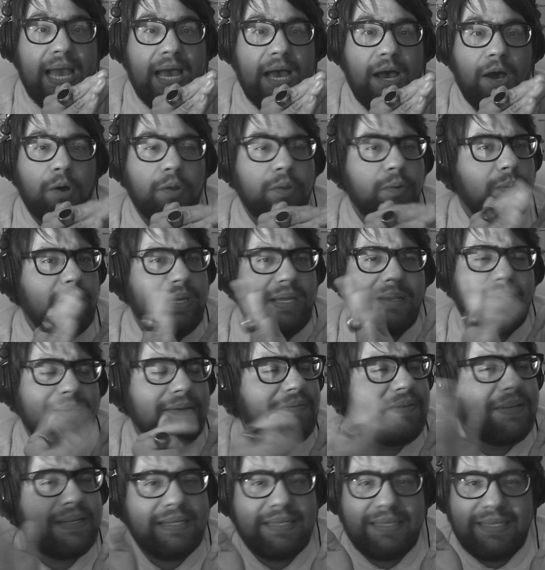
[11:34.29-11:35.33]
All the way,
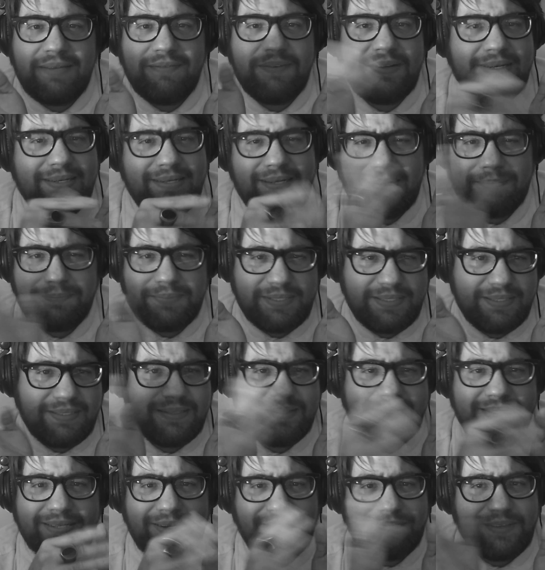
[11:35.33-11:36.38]
even up
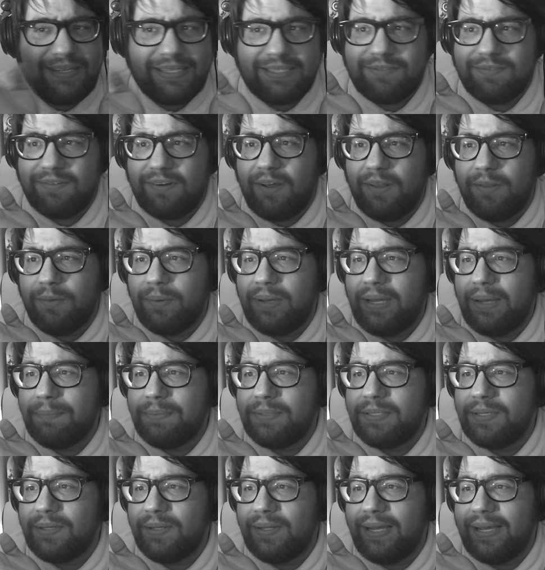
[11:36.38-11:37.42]
stuff that's all the way
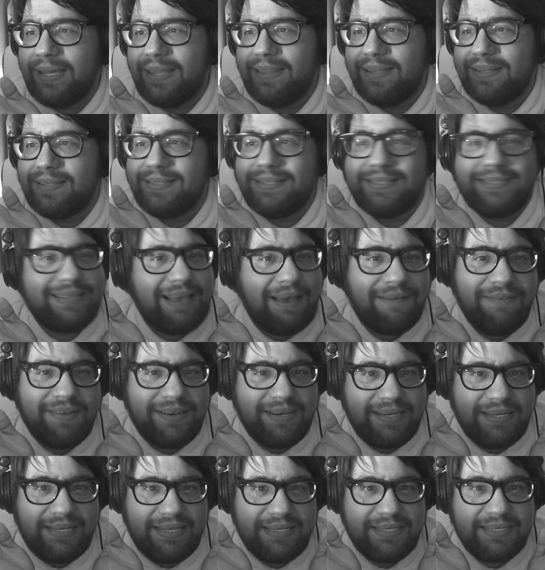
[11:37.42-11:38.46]
up till like the
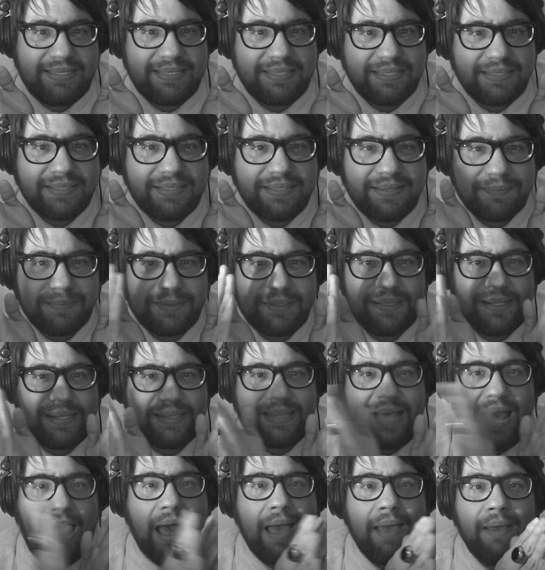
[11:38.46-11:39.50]
70s and something
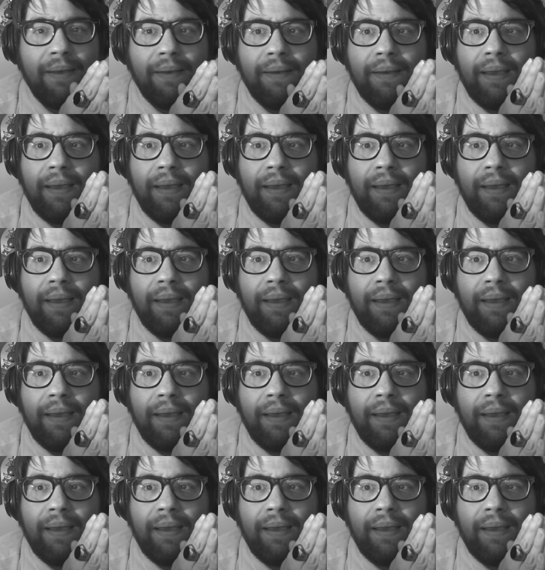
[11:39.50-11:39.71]
like that.